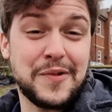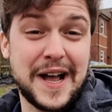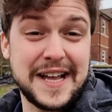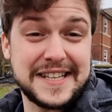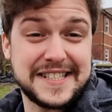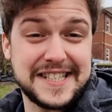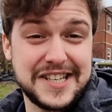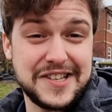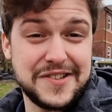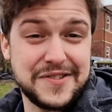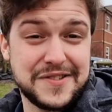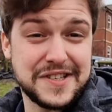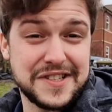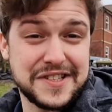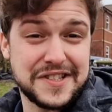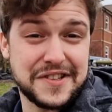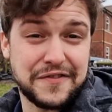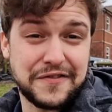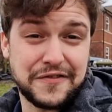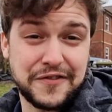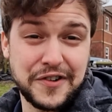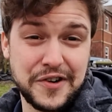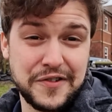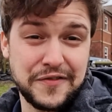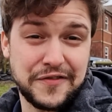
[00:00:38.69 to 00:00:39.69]
as it uses the
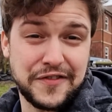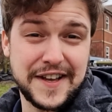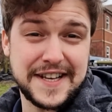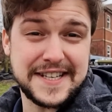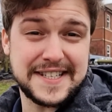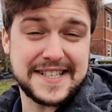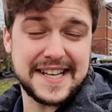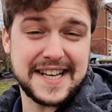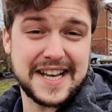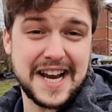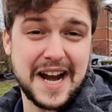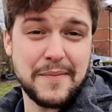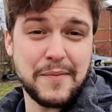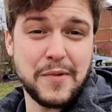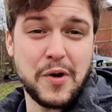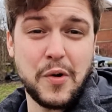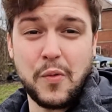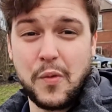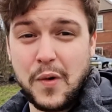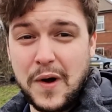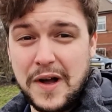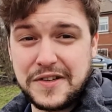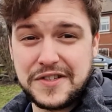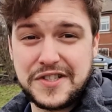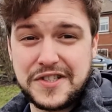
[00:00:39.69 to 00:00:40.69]
front-facing camera
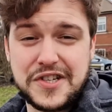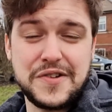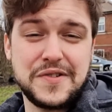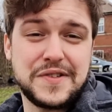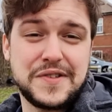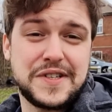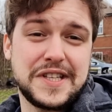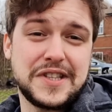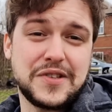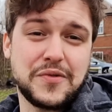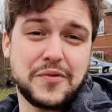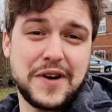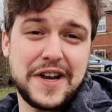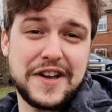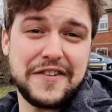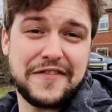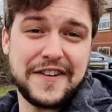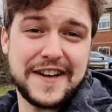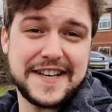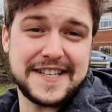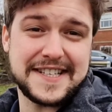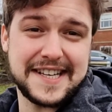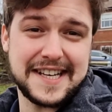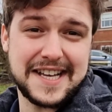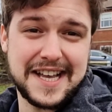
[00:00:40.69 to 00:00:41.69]
whilst using the
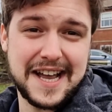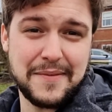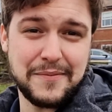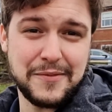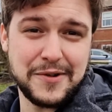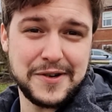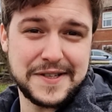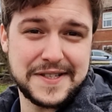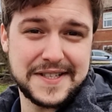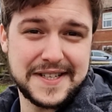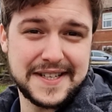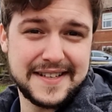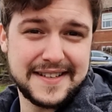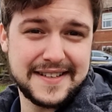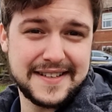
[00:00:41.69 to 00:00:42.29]
rear-facing cameras.